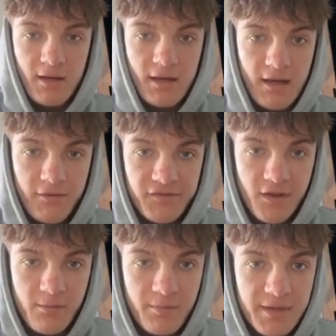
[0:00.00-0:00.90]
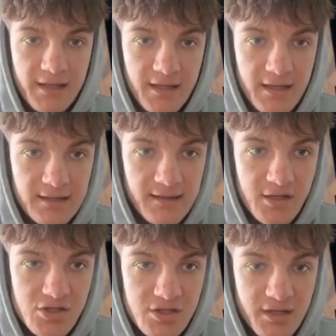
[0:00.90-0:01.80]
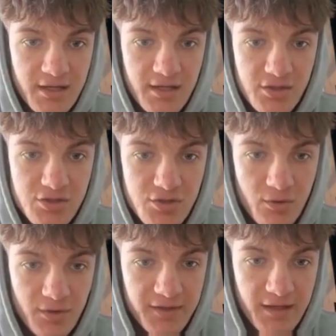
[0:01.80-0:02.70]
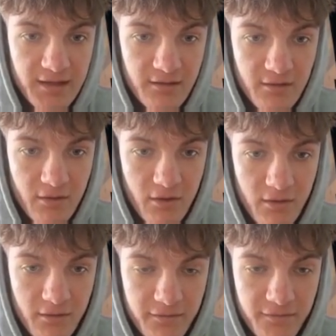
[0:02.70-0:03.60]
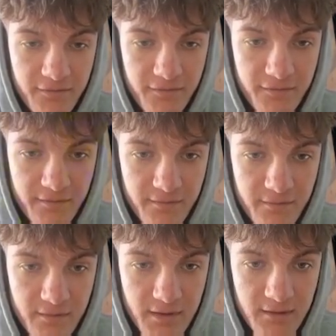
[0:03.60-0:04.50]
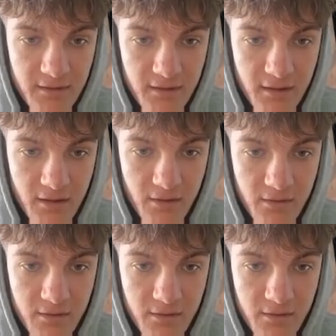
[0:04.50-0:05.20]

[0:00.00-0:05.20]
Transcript: If somebody has actually shorted off, where's the low?